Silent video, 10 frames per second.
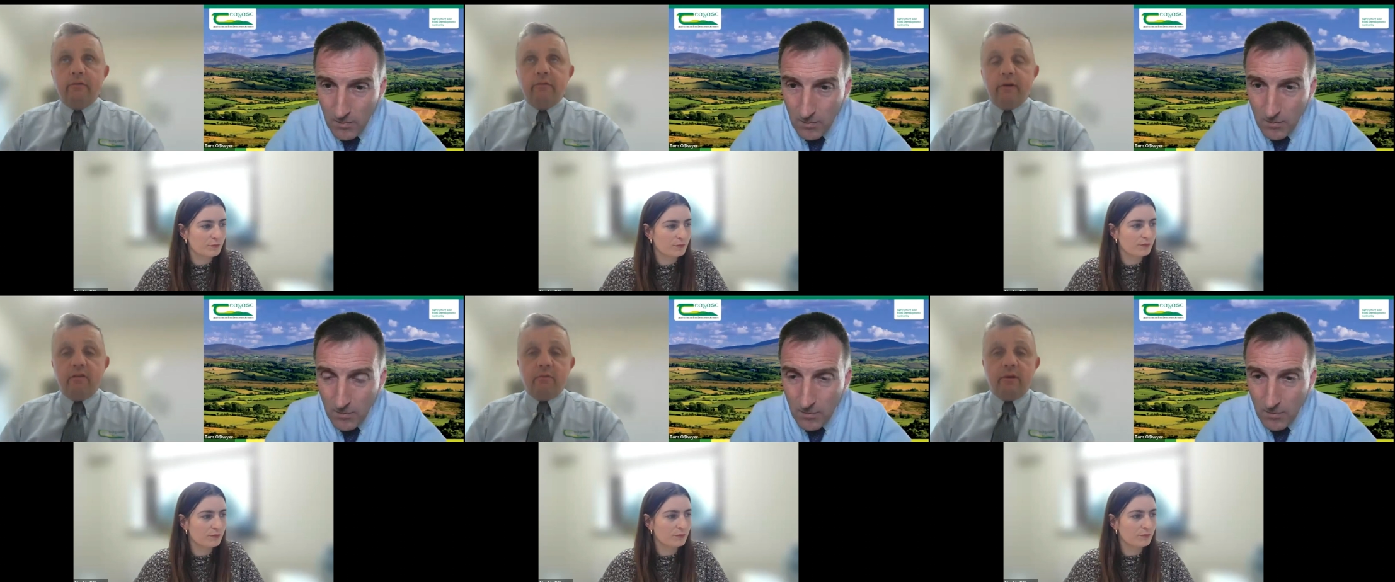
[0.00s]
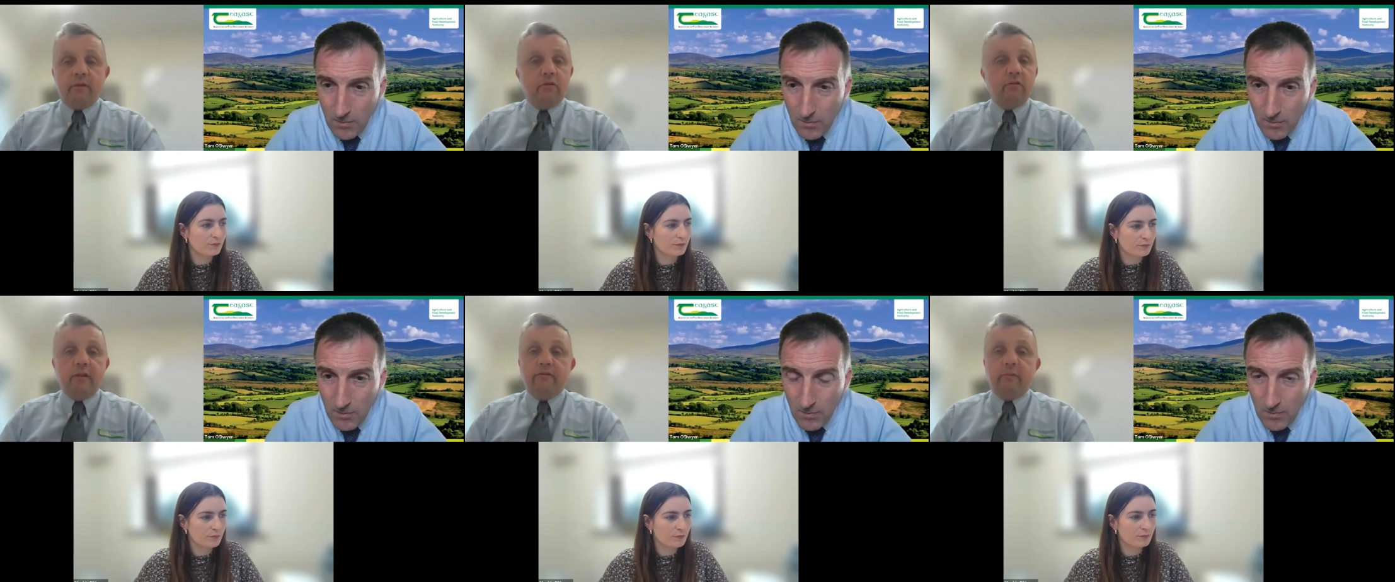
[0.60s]
Speaker 1: advisor is. It
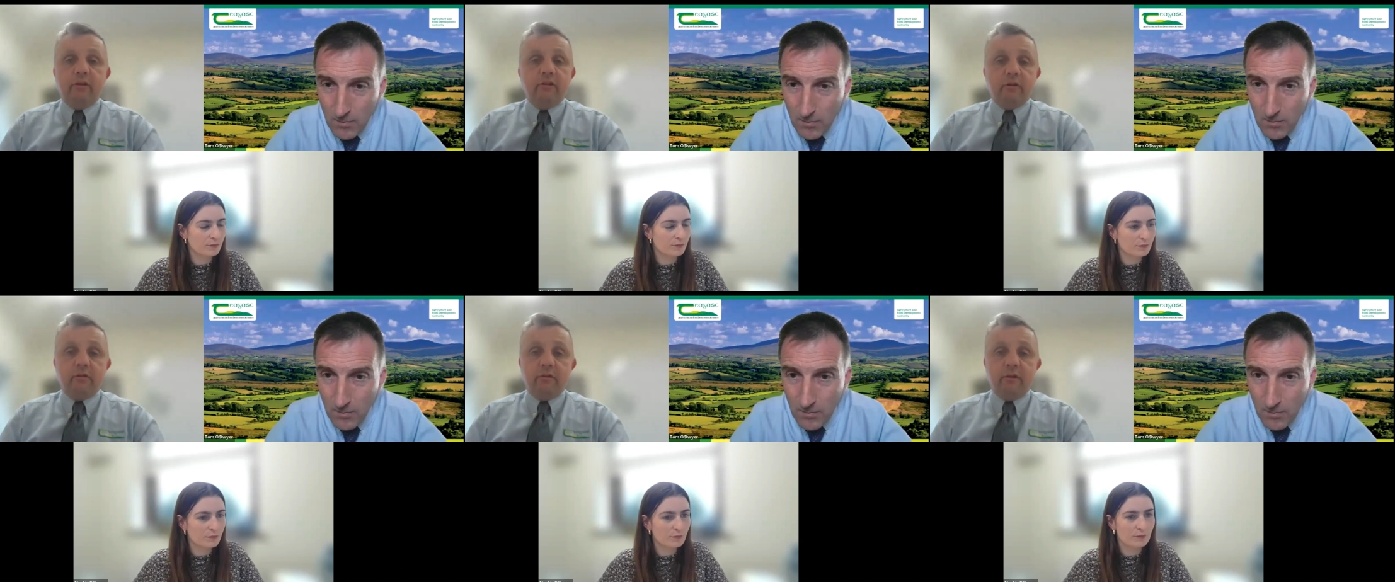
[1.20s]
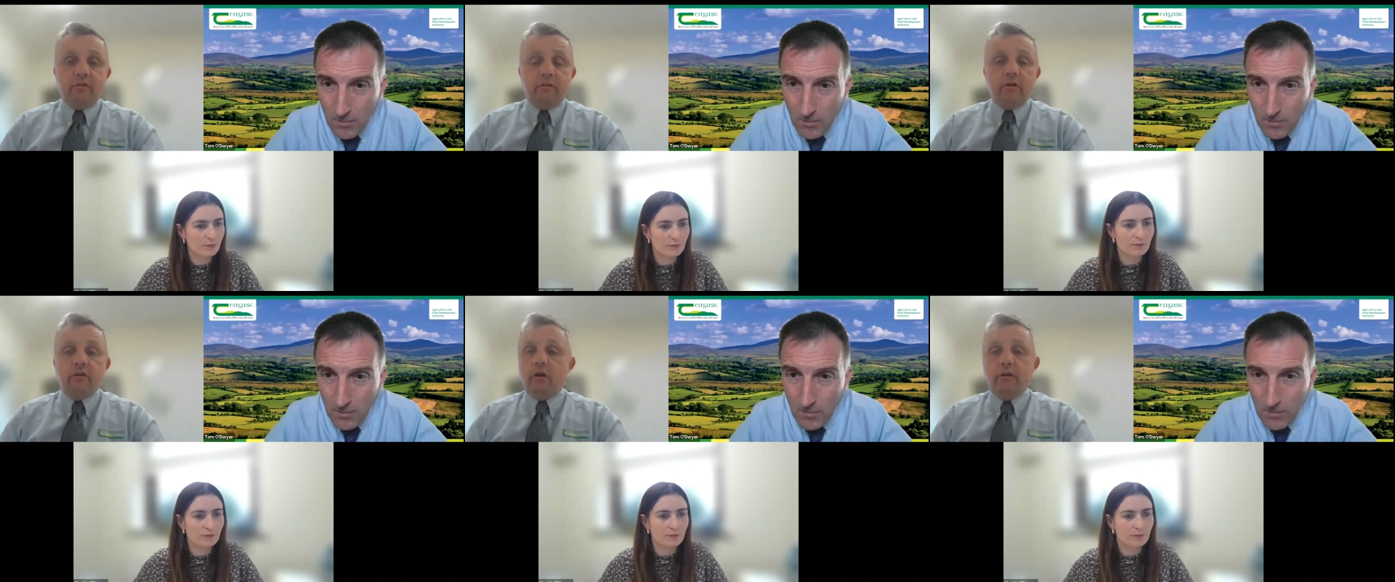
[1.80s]
doesn't have to be a Teagasc advisor,
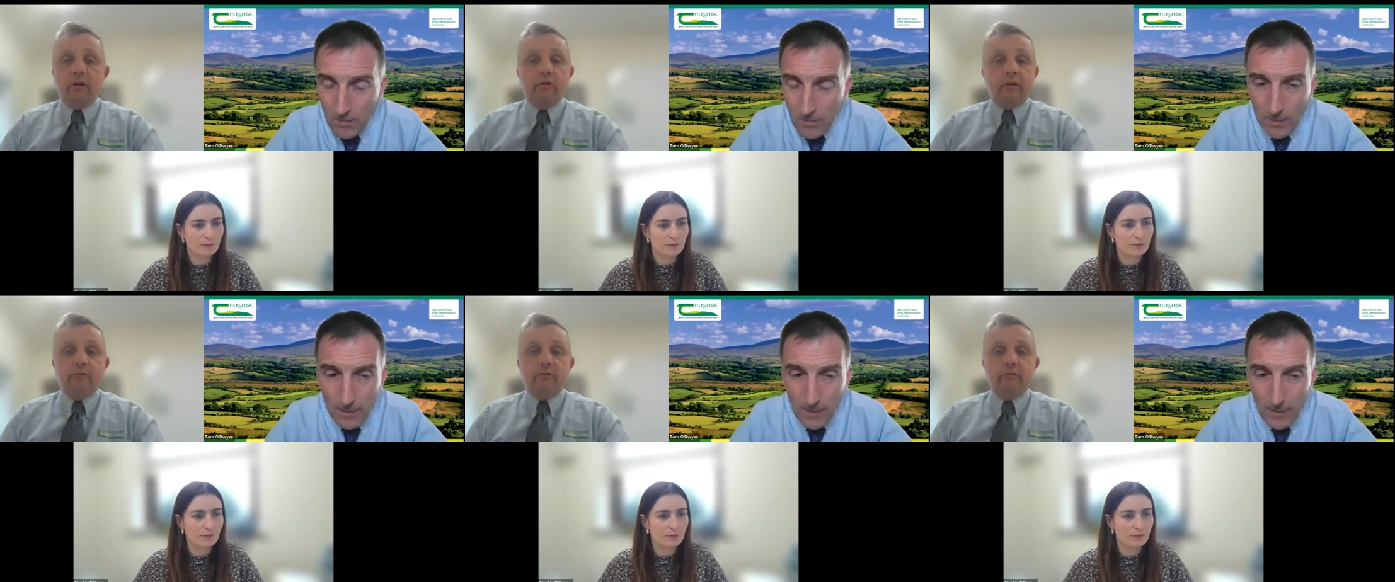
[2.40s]
or, or they don't